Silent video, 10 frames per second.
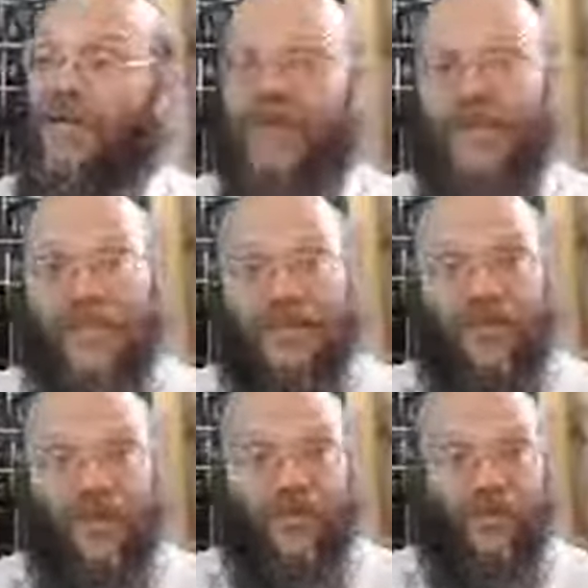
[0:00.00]
this is
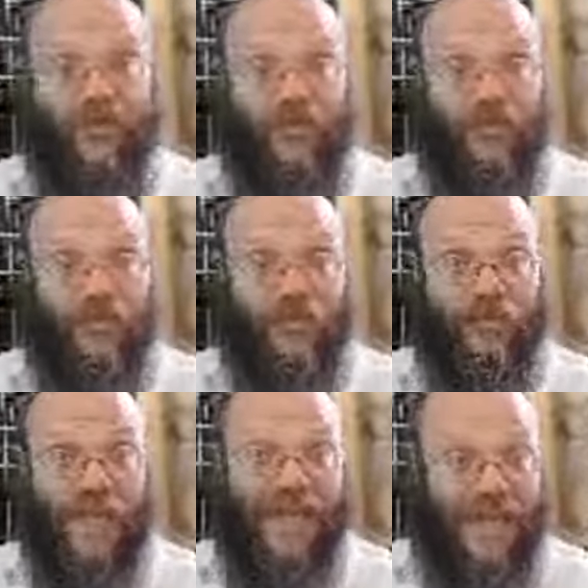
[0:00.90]
all
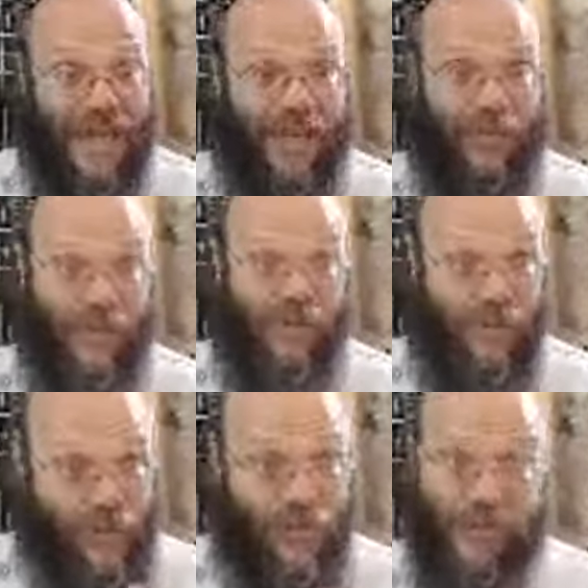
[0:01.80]
good in the night meal.
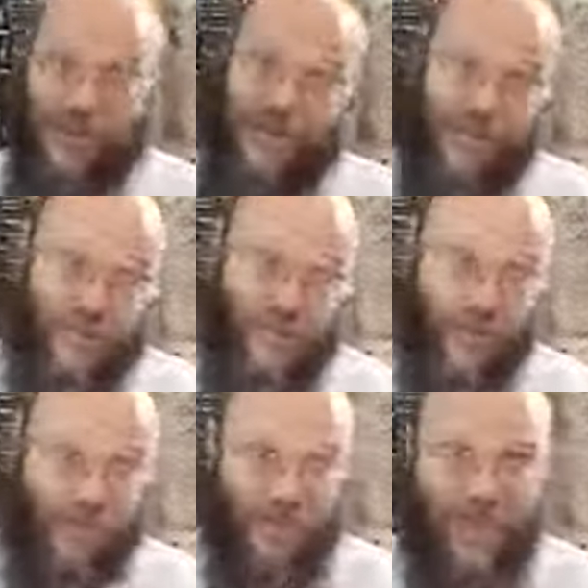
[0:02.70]
Usually there's no
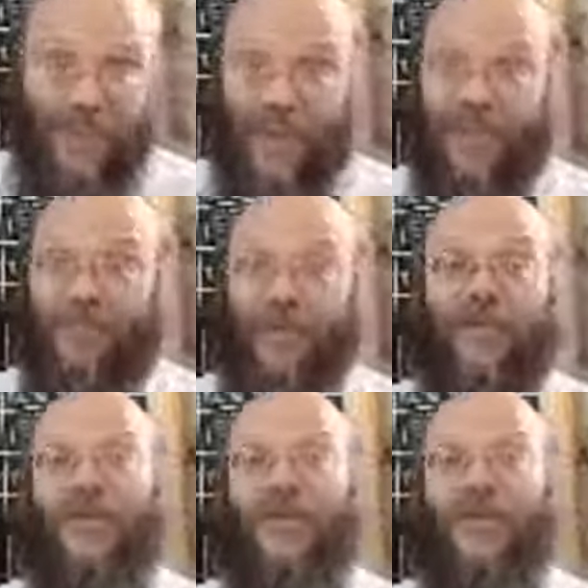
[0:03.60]
problems in the night meal.